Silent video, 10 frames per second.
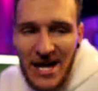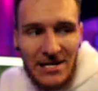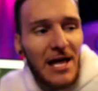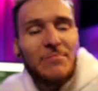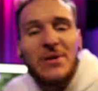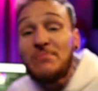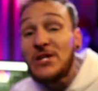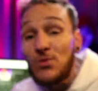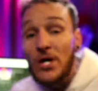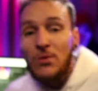Let me be
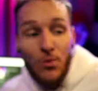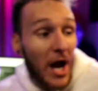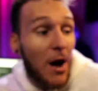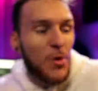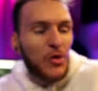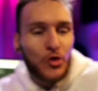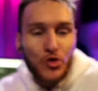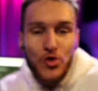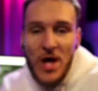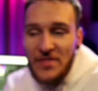what I went through,
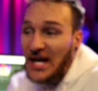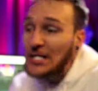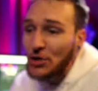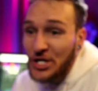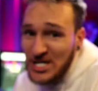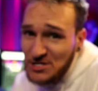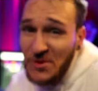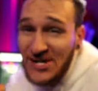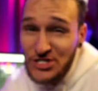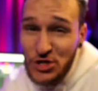that learning
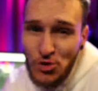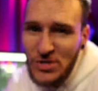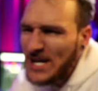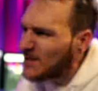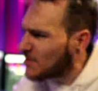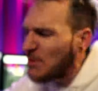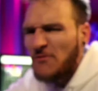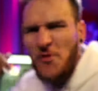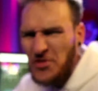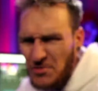experience you need to put
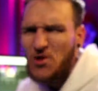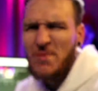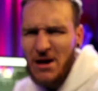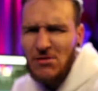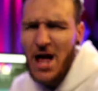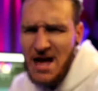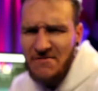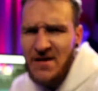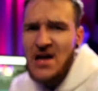forth a more better life.